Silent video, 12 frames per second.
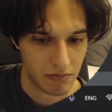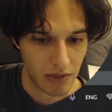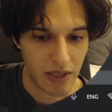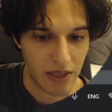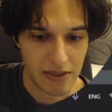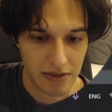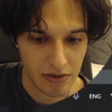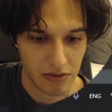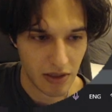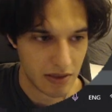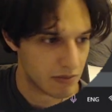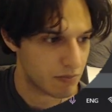and
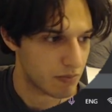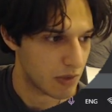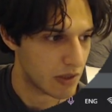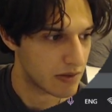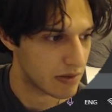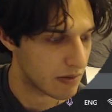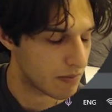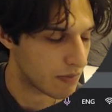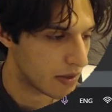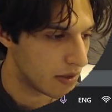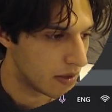that's pretty simple.